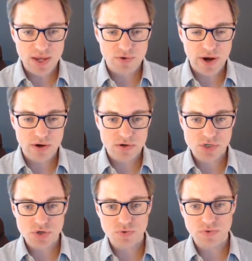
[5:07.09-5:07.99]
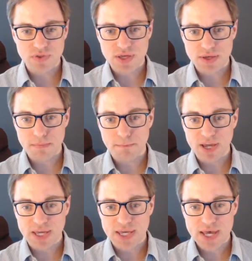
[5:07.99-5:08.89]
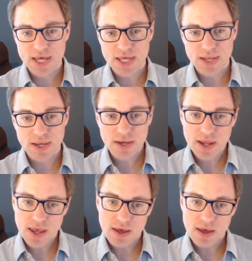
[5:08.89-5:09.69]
iterator to the begin,